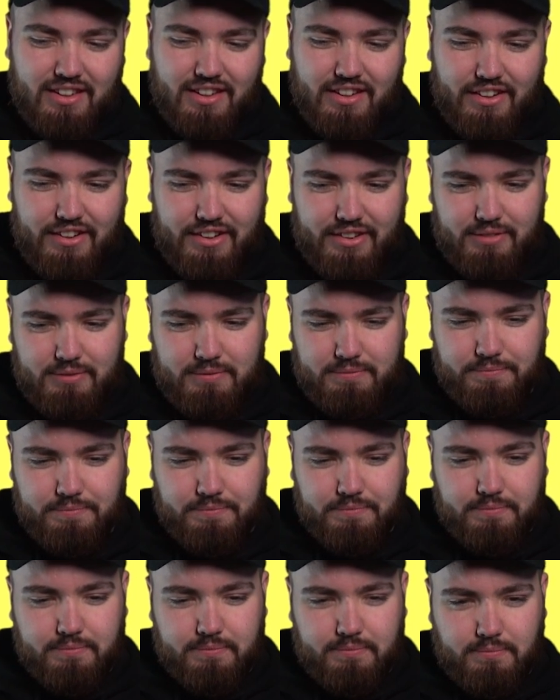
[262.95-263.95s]

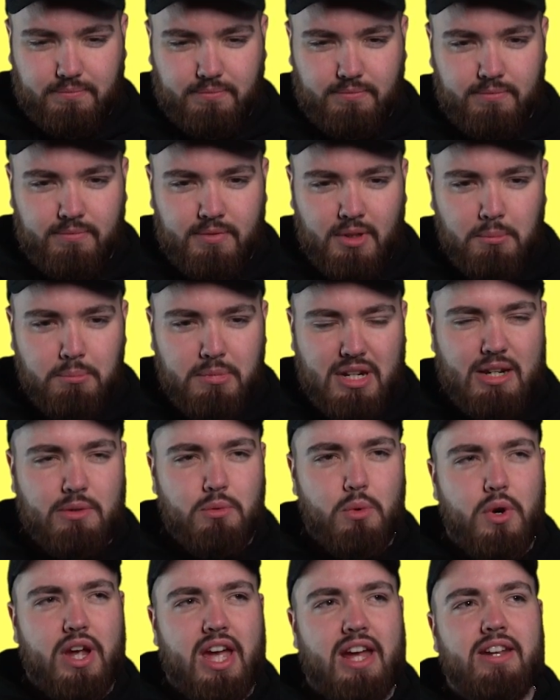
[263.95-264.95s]
Um, but
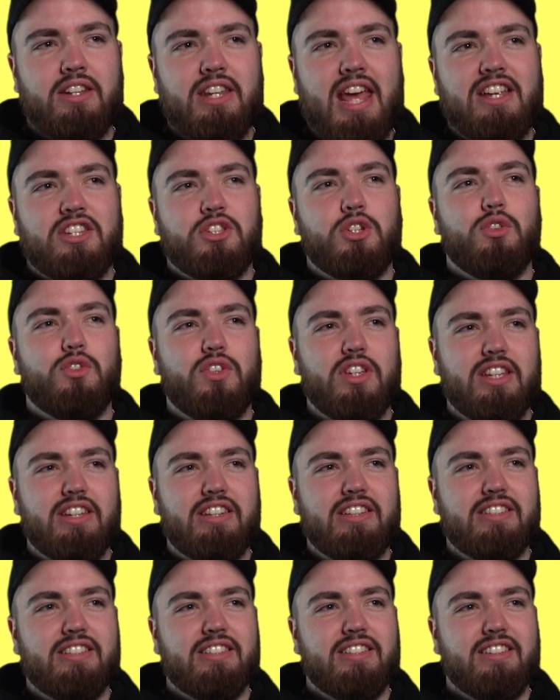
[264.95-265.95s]
then we were getting
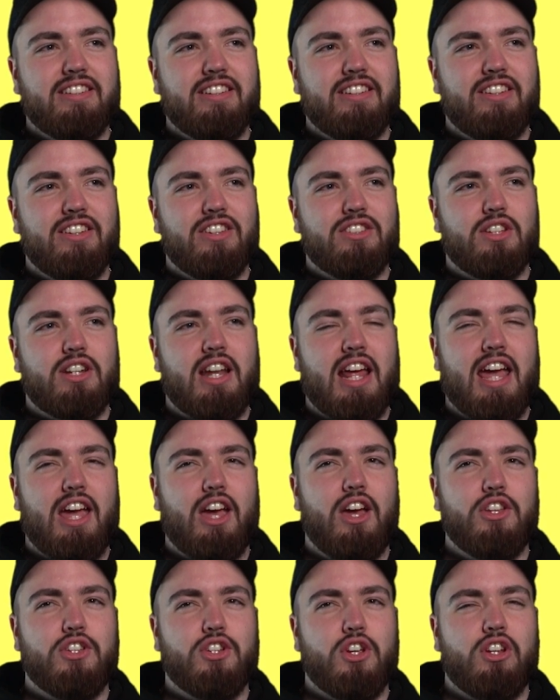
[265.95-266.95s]
SUVs, so
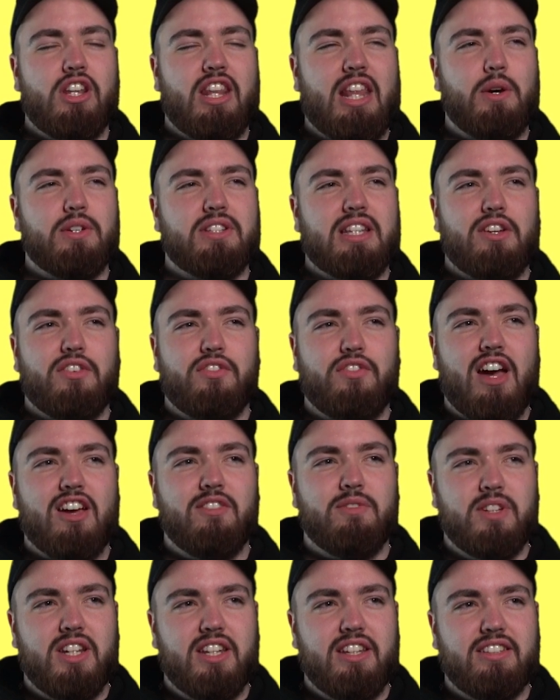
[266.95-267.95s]
like a journey that was like
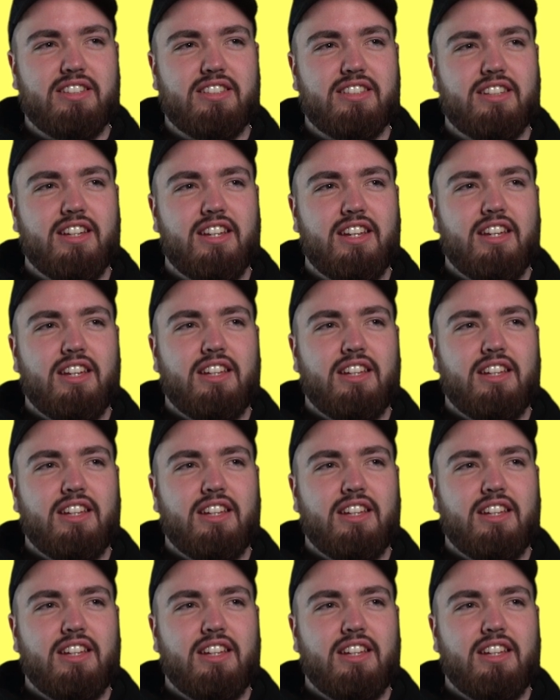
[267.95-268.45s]
five minutes,